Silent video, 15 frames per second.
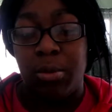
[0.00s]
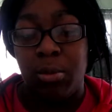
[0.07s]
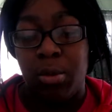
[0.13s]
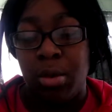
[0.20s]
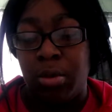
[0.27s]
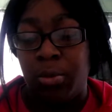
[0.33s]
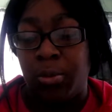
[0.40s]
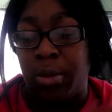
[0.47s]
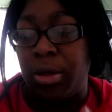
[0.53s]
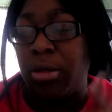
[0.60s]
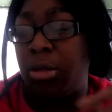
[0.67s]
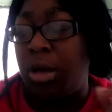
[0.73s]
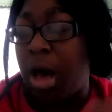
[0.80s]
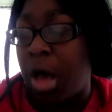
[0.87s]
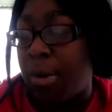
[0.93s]

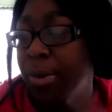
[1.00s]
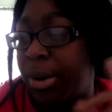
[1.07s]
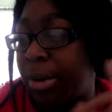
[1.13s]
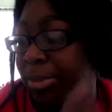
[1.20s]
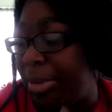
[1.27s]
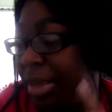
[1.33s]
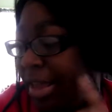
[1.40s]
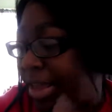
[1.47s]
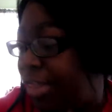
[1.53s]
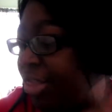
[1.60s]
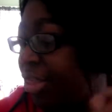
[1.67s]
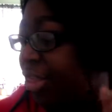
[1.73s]
will already be in